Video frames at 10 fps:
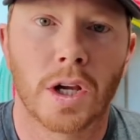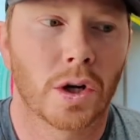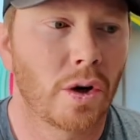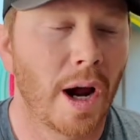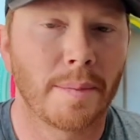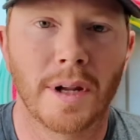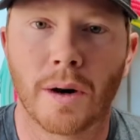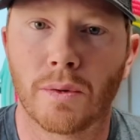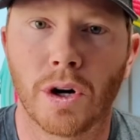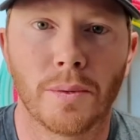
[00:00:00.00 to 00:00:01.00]
crapped
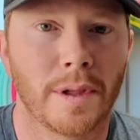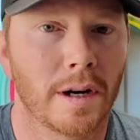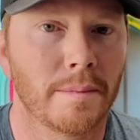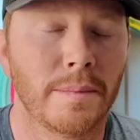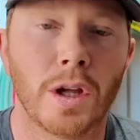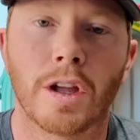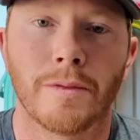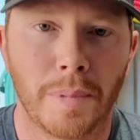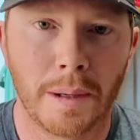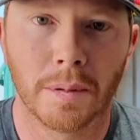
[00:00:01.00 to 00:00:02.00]
out rope that a
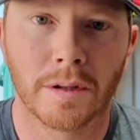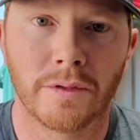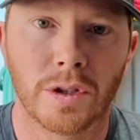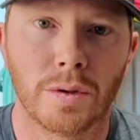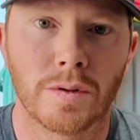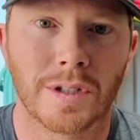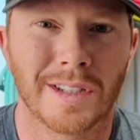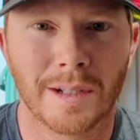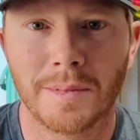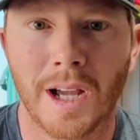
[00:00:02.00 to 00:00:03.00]
million people have used,
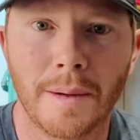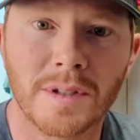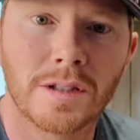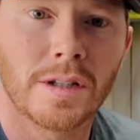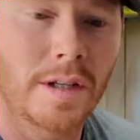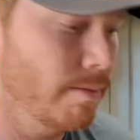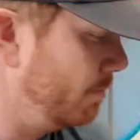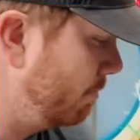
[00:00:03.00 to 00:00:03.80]
and sometimes it's a